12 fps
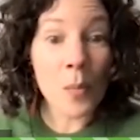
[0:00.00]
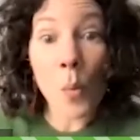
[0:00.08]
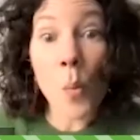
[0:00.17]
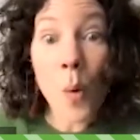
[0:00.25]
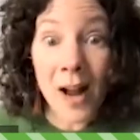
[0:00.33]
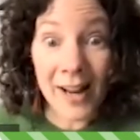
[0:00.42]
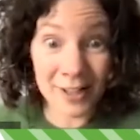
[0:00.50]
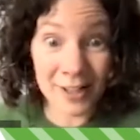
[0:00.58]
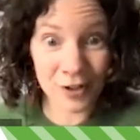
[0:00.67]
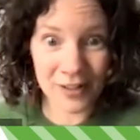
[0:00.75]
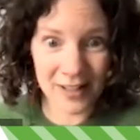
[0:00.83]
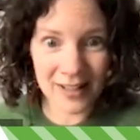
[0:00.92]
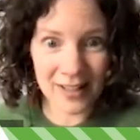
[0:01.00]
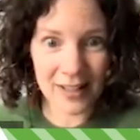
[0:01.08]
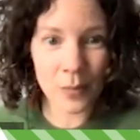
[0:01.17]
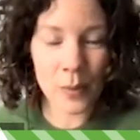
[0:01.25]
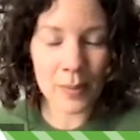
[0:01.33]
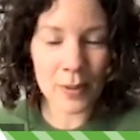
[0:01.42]
Y tree that
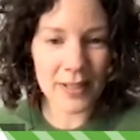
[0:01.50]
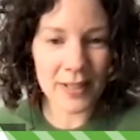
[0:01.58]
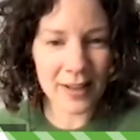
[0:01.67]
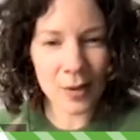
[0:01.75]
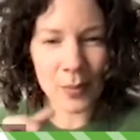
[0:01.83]
we put together